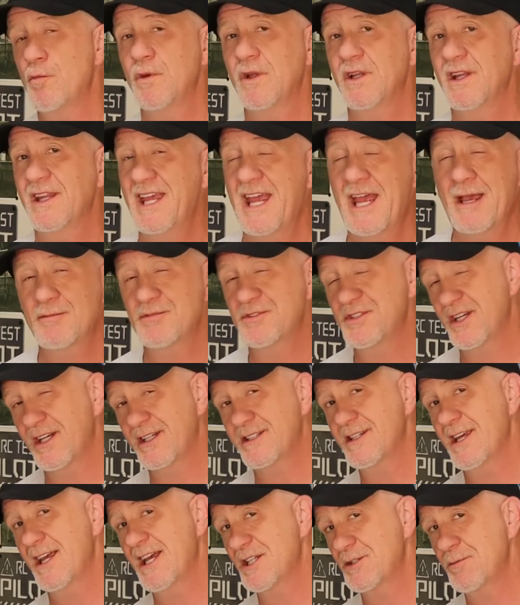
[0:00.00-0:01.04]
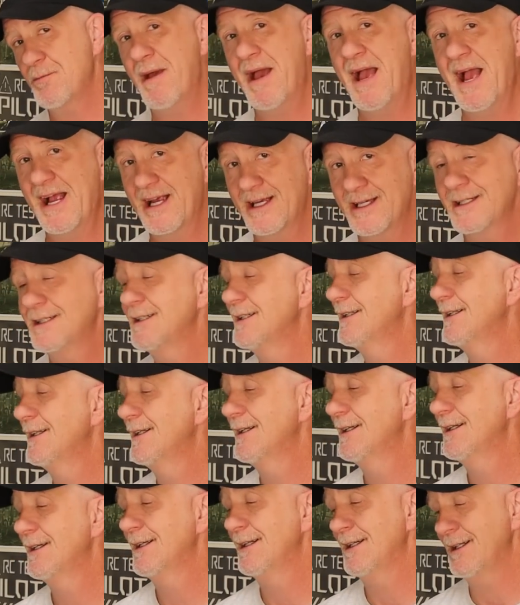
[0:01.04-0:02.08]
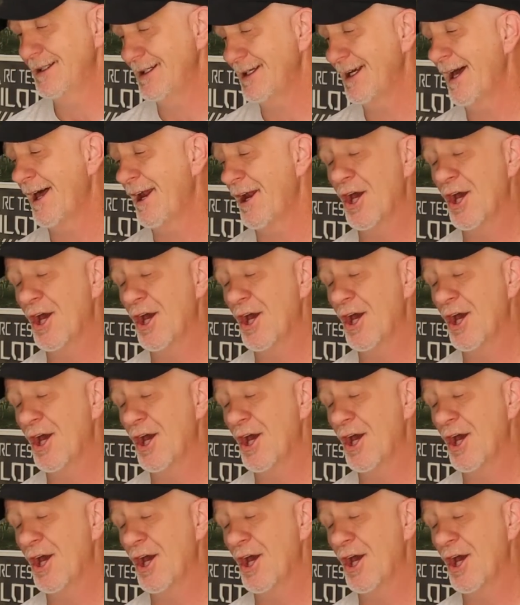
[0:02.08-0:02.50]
milliamp 6S pack. You got